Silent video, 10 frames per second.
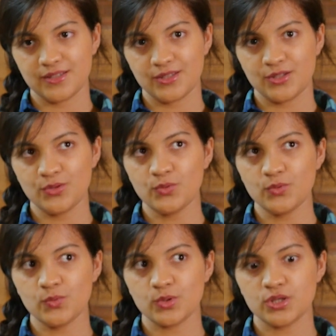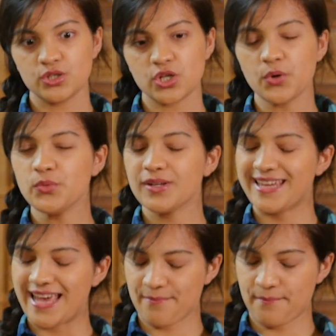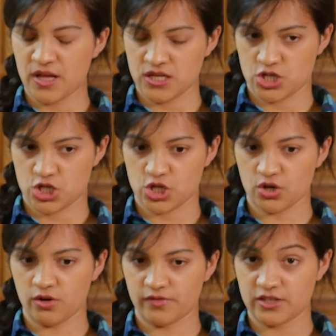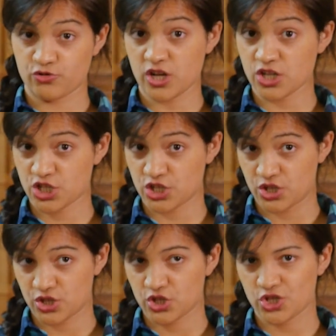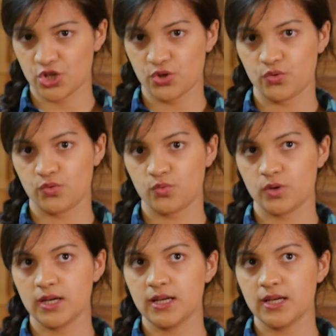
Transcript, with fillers: you don't get much of an introduction to